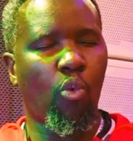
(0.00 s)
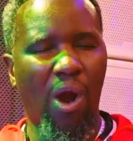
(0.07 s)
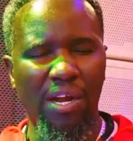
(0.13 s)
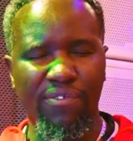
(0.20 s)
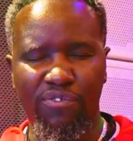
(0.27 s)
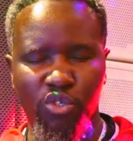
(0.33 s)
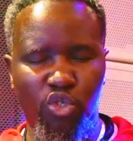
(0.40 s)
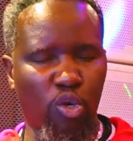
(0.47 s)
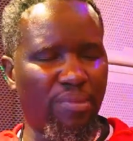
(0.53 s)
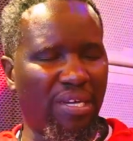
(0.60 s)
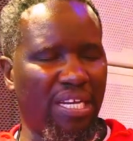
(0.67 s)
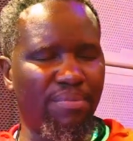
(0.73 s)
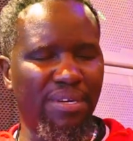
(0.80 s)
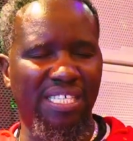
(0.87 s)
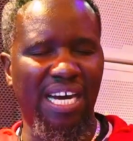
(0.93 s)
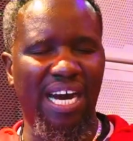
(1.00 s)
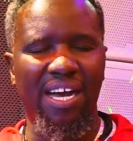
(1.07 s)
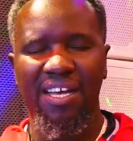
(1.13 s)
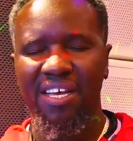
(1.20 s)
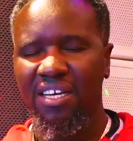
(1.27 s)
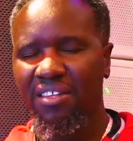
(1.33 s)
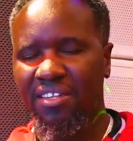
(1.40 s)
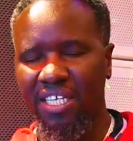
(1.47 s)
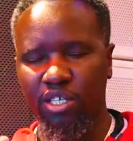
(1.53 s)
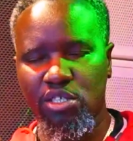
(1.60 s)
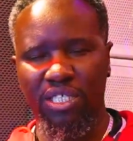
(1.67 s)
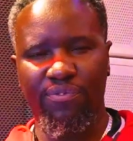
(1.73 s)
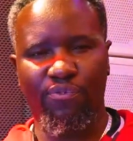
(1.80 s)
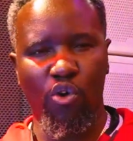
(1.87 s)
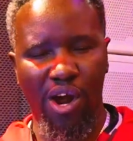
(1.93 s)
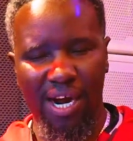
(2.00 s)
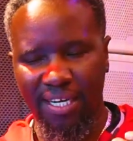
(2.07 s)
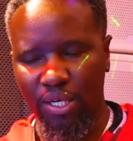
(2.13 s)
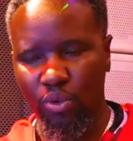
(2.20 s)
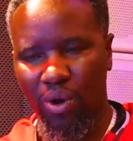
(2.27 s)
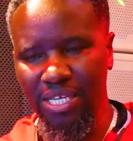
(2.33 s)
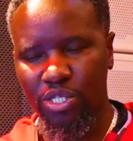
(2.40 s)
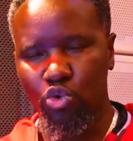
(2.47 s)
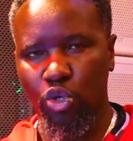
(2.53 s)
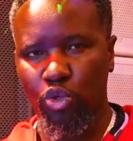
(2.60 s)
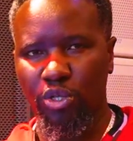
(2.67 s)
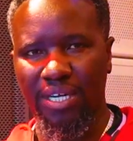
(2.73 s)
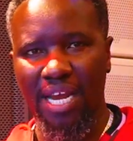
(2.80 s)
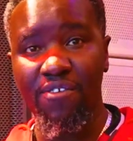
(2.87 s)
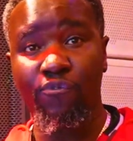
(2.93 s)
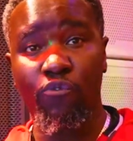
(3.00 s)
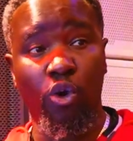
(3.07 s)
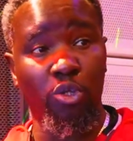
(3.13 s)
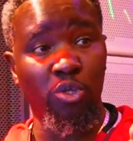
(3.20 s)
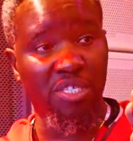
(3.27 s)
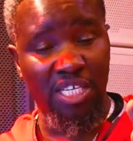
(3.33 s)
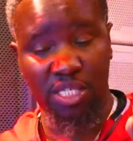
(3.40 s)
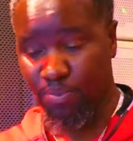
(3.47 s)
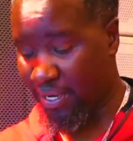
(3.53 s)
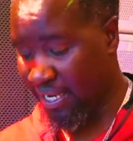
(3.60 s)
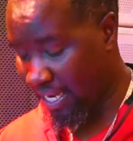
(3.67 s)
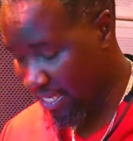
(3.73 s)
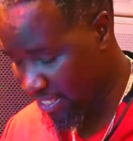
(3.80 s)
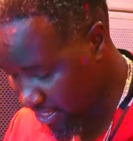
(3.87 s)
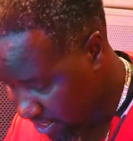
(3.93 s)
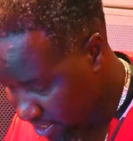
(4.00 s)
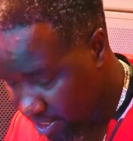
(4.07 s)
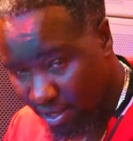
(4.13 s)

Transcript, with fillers: 152 millimeter, 3400 watts, you want to drive four to six speakers,